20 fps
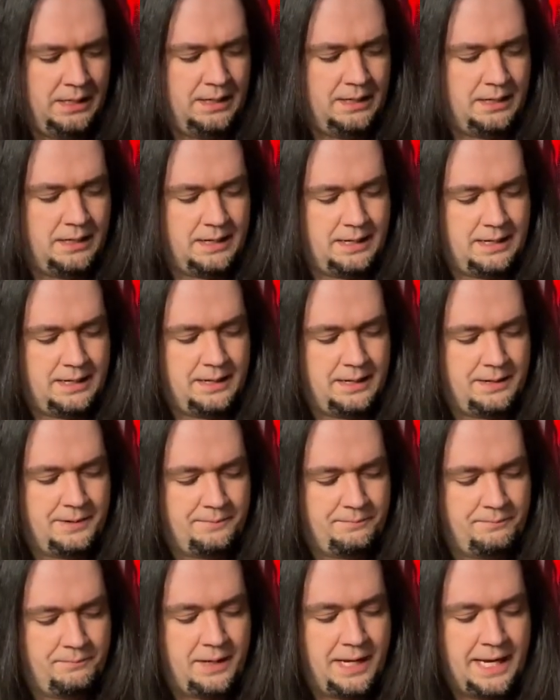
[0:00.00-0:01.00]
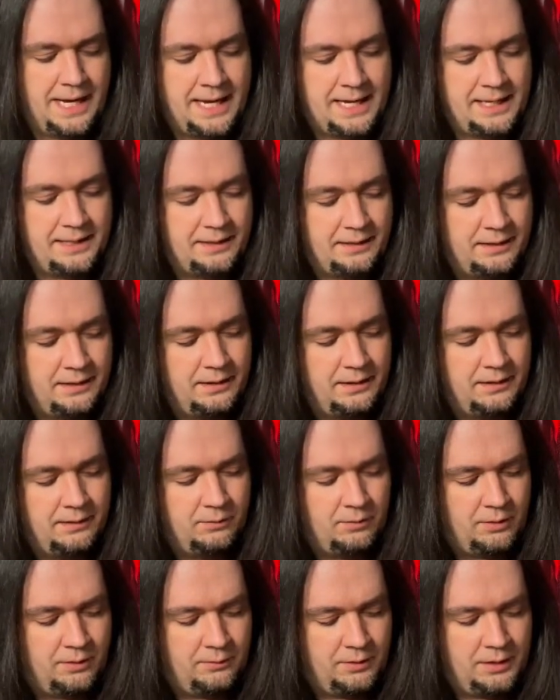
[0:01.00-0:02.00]

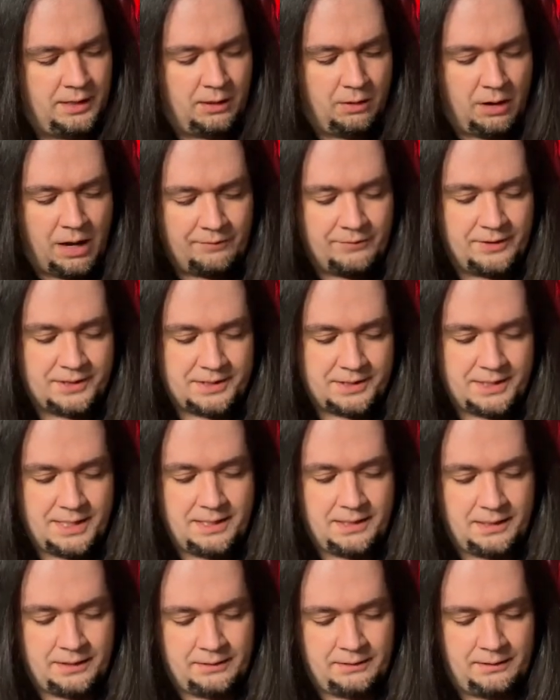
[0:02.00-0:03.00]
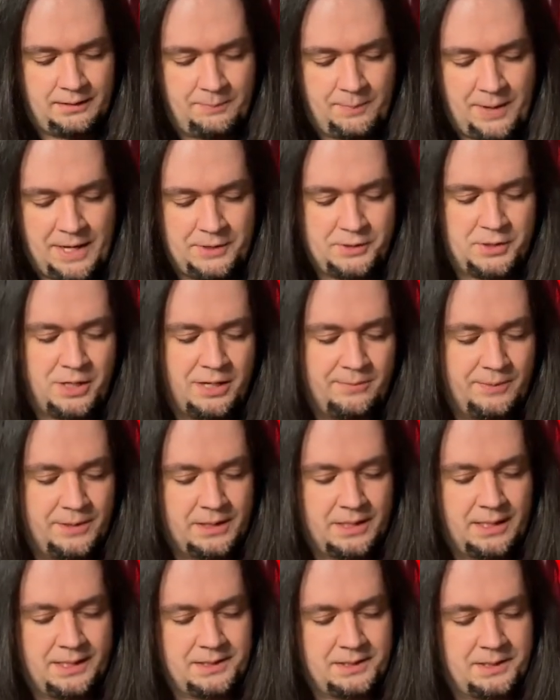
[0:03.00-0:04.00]
Obviously the paint job is
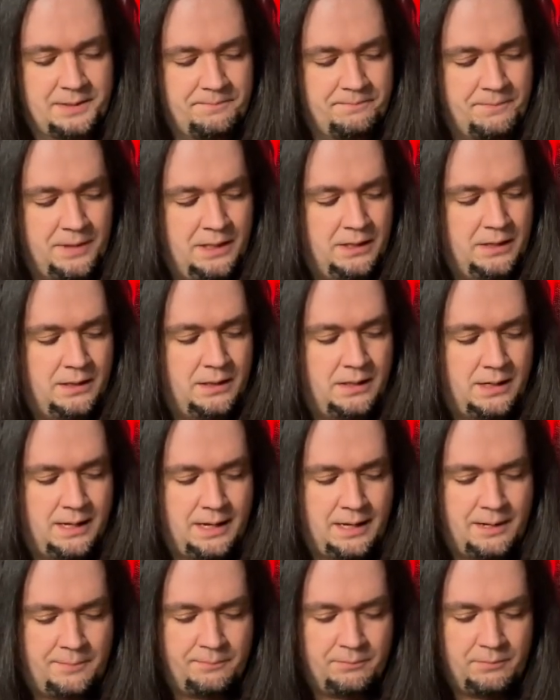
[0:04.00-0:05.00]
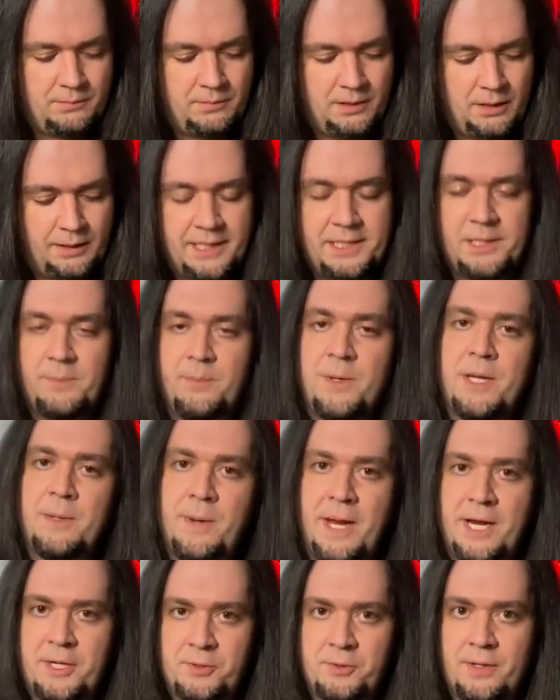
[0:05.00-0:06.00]
custom. He's a big
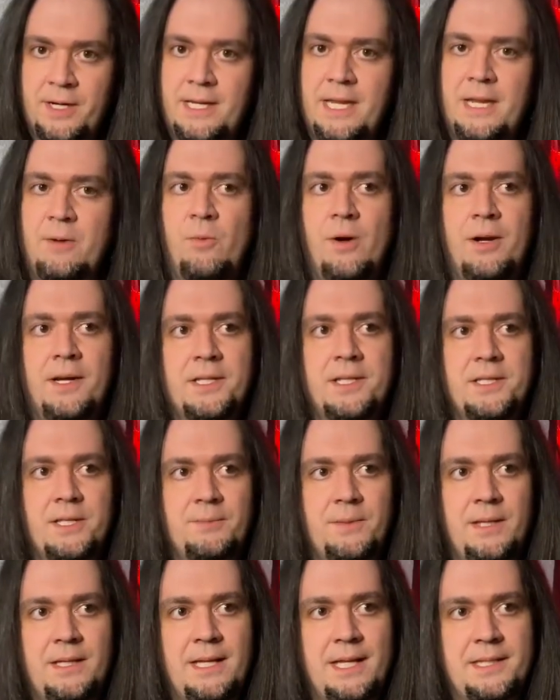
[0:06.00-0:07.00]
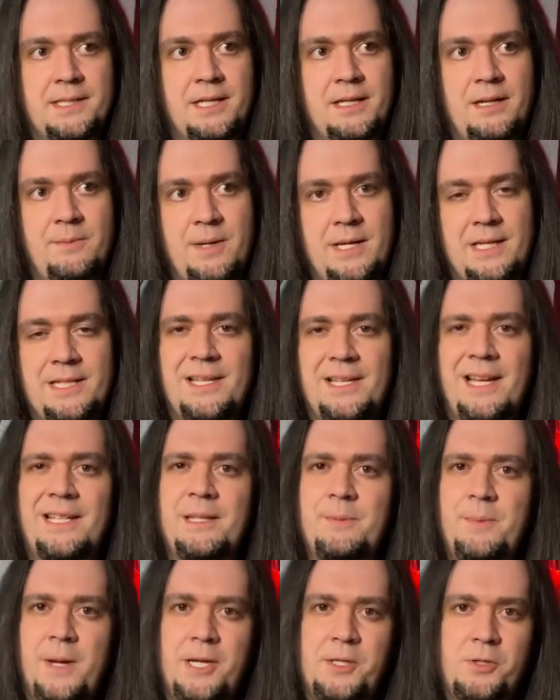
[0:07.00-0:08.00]
patriot. He wanted something that's going to be
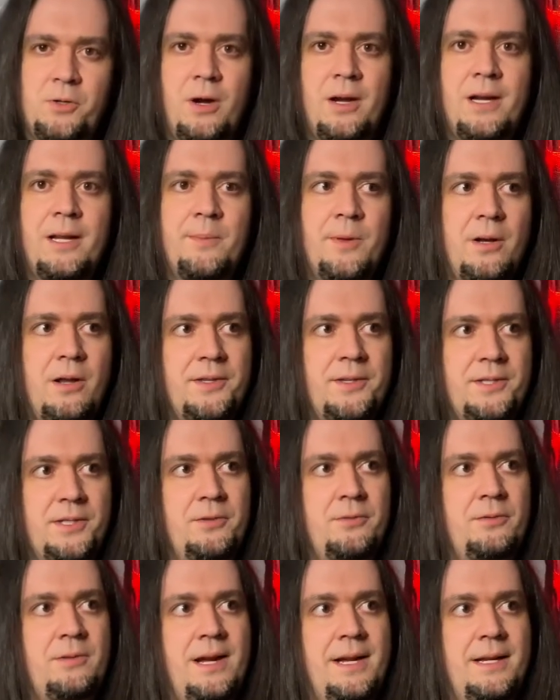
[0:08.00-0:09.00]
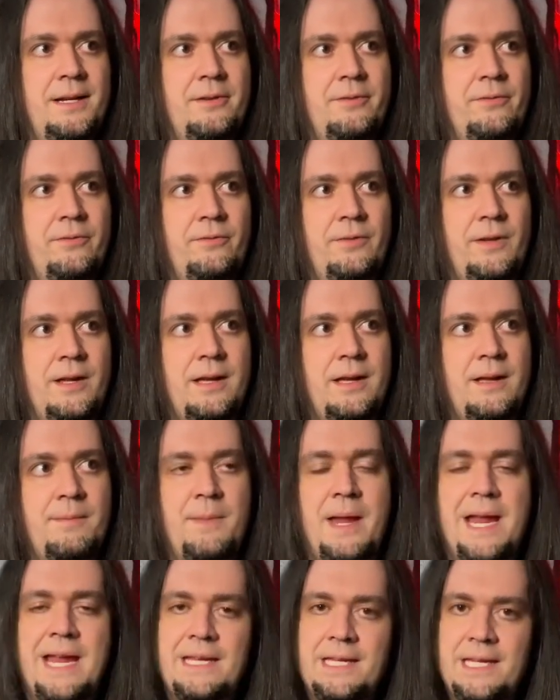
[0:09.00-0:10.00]
slightly patriotic, but also kind of
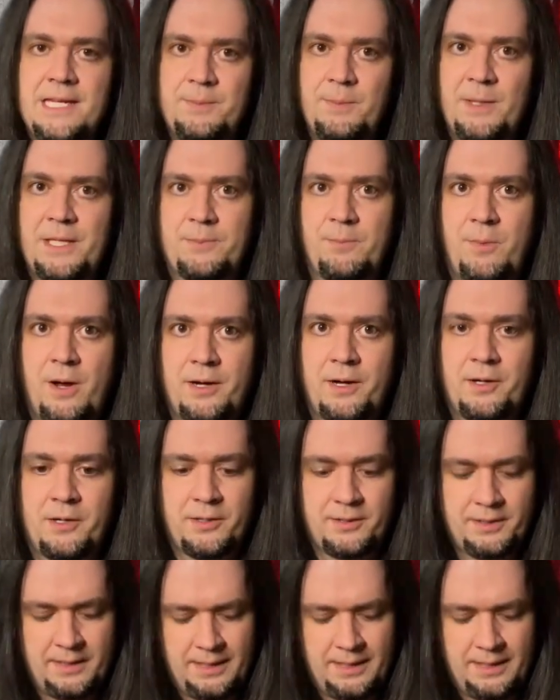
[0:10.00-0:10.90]
80s meets modern.